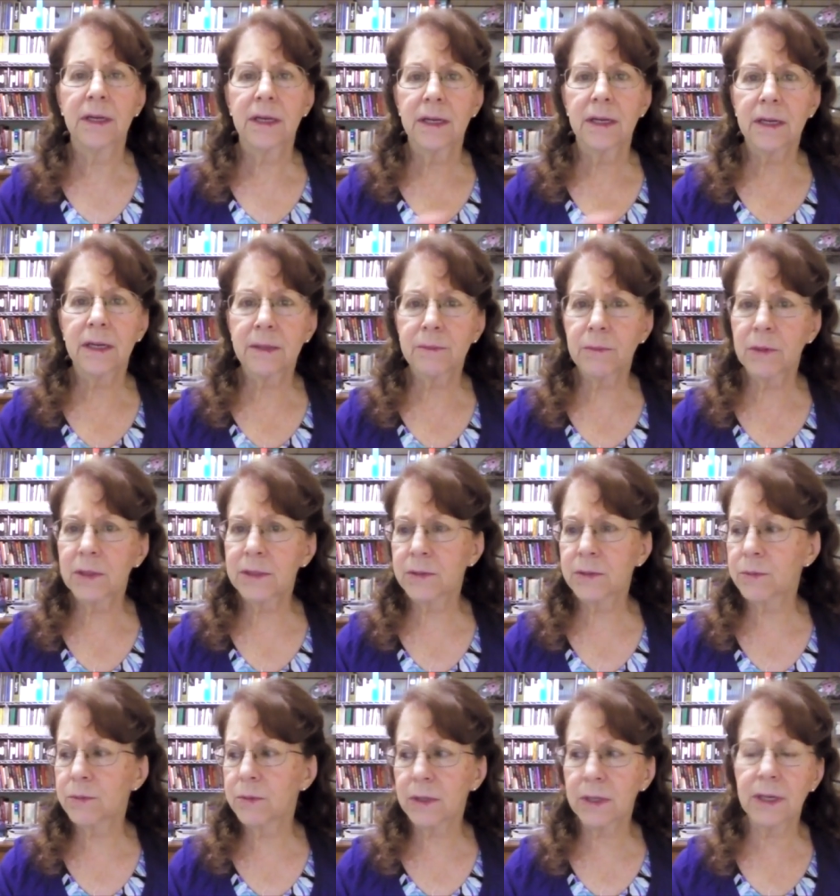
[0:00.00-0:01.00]
I went to
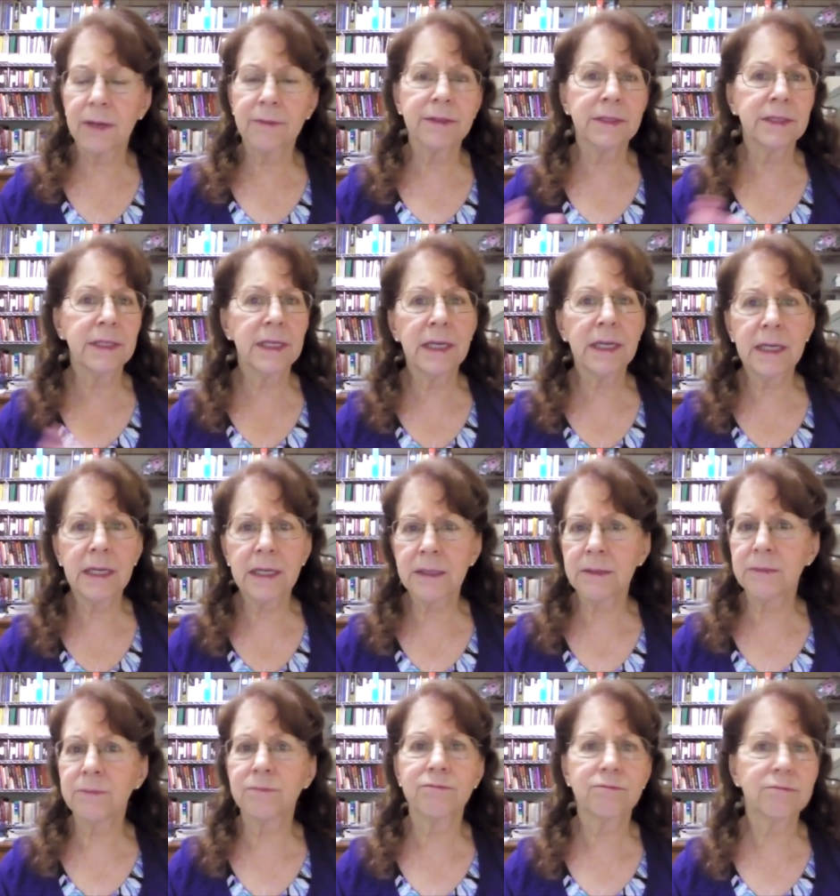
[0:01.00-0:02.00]
work every
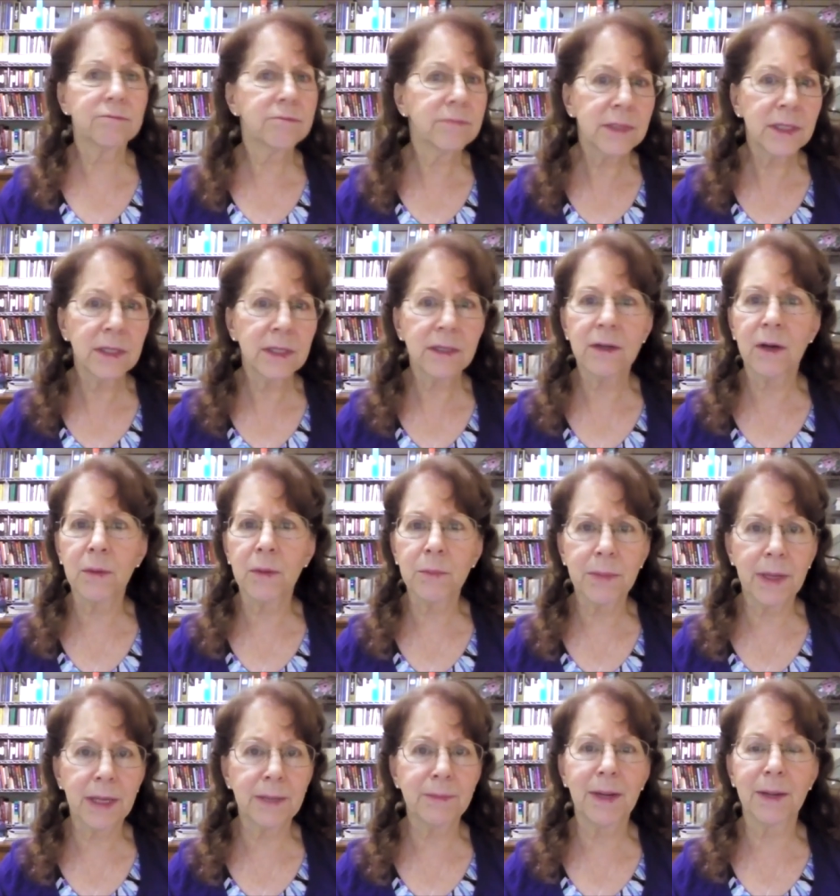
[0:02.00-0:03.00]
day, you know,
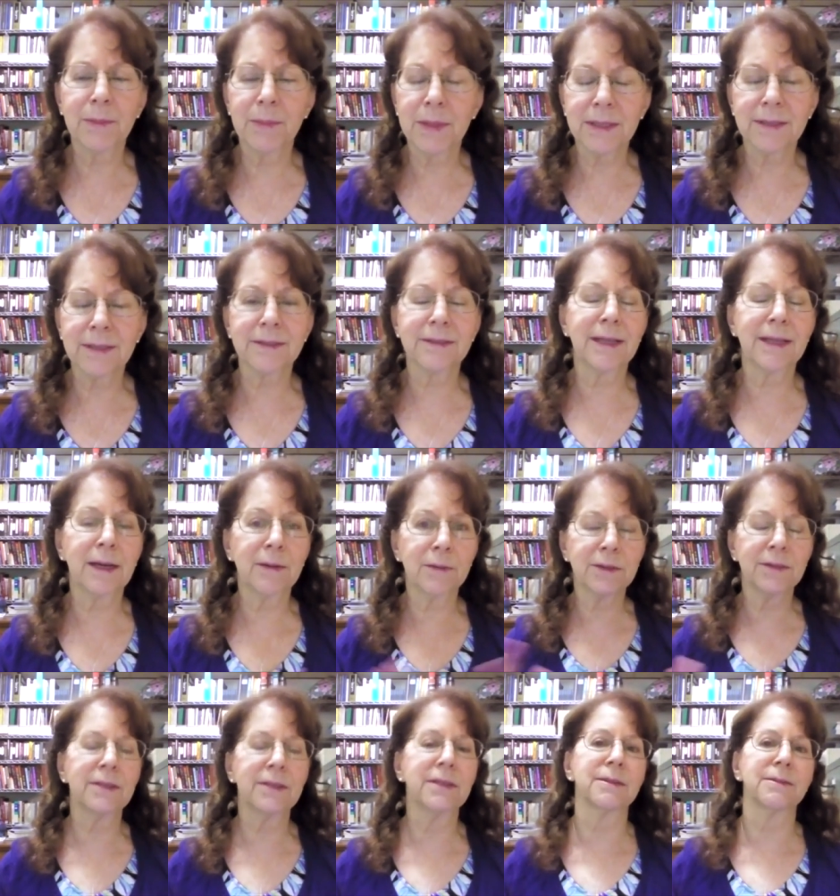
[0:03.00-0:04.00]
paid my bills, that
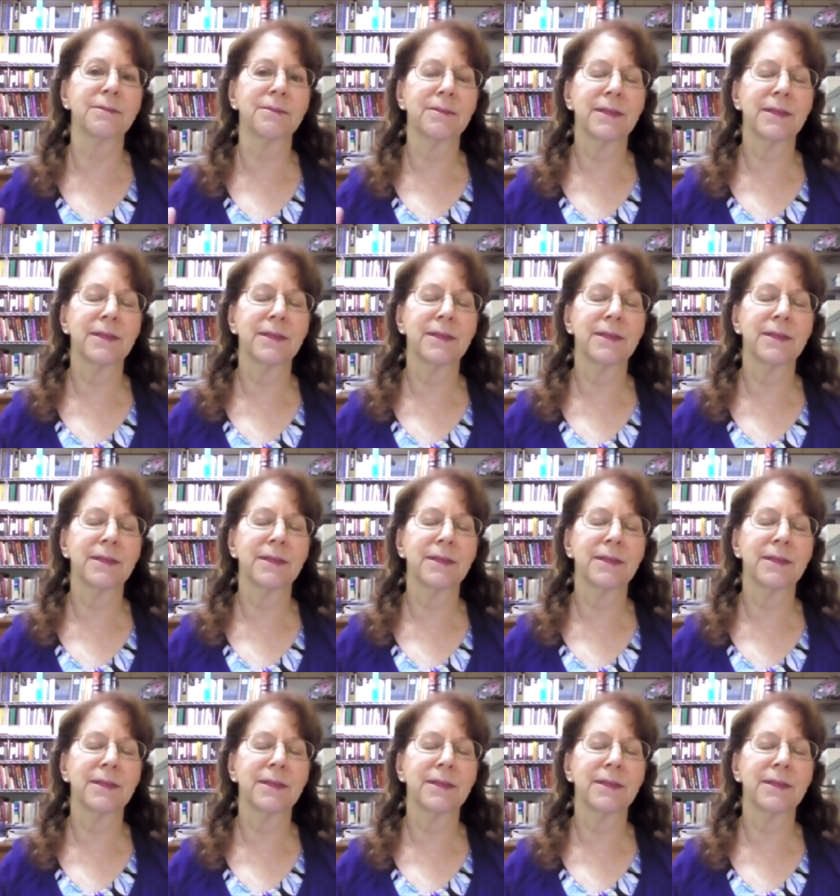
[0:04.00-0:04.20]
was it.